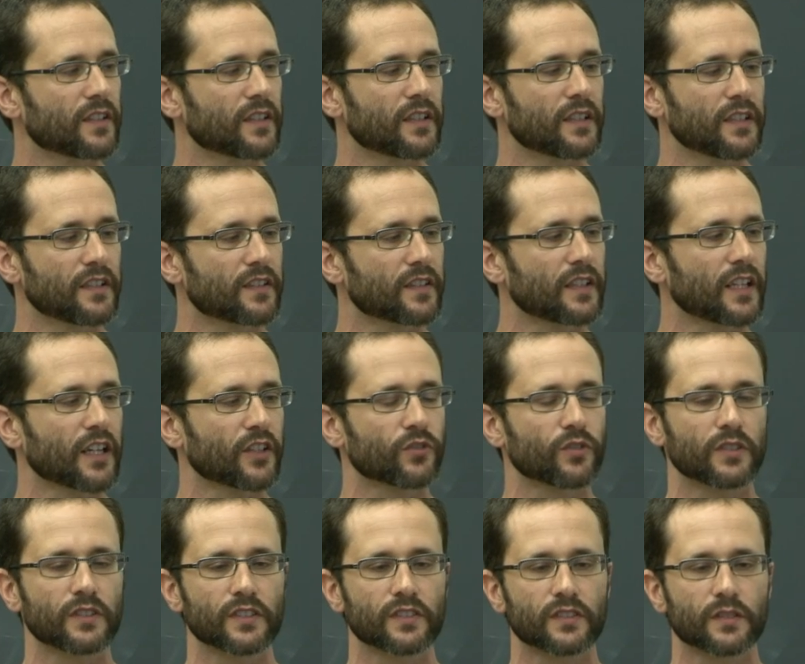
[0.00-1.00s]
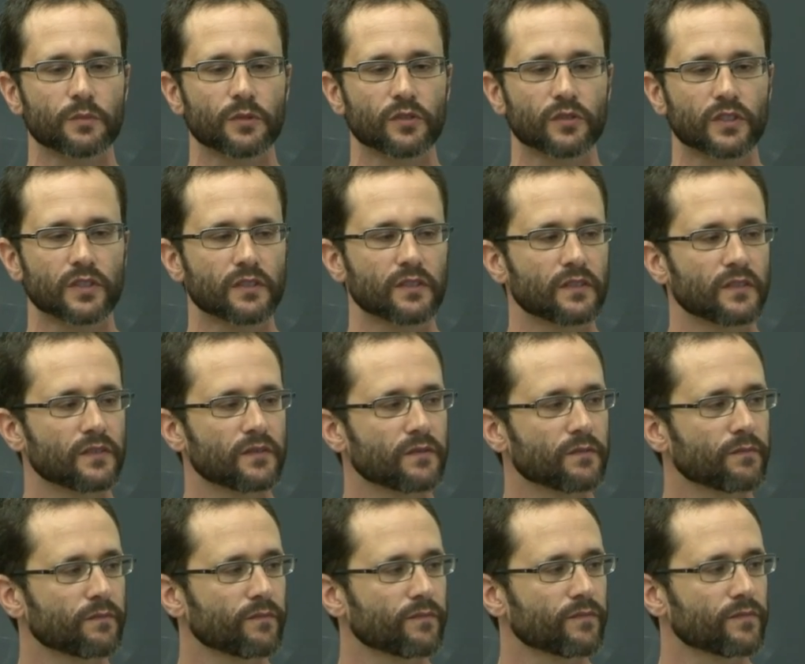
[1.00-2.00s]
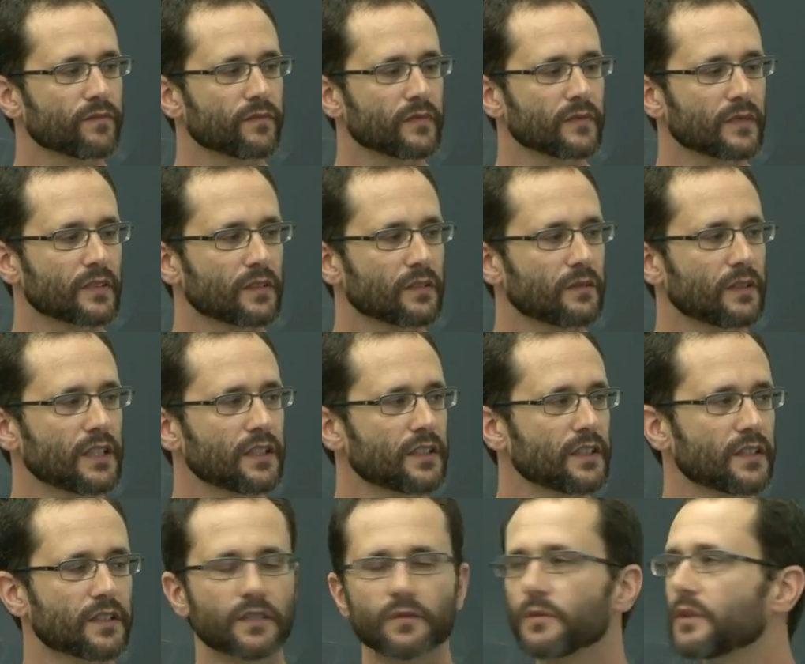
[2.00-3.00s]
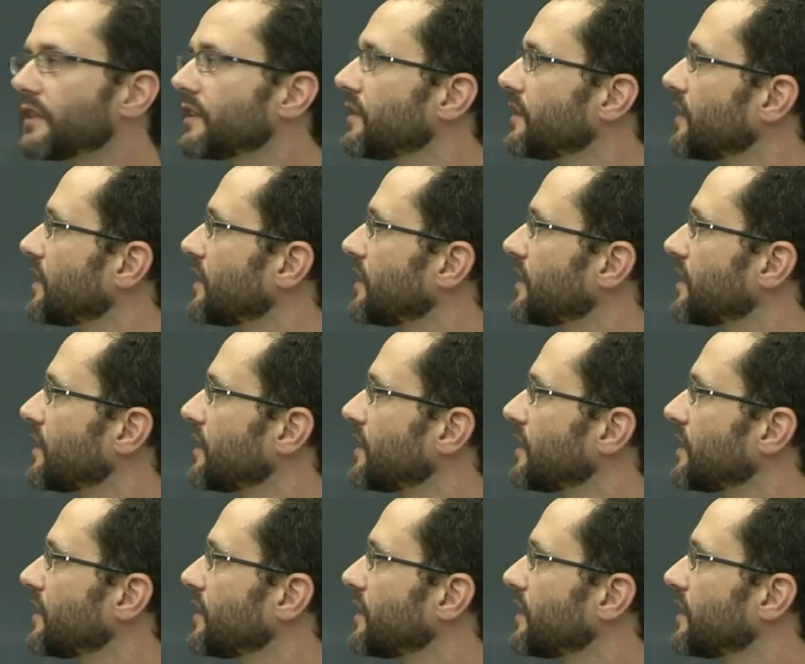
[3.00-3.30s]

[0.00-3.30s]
a, it's an actual distribution, right? It will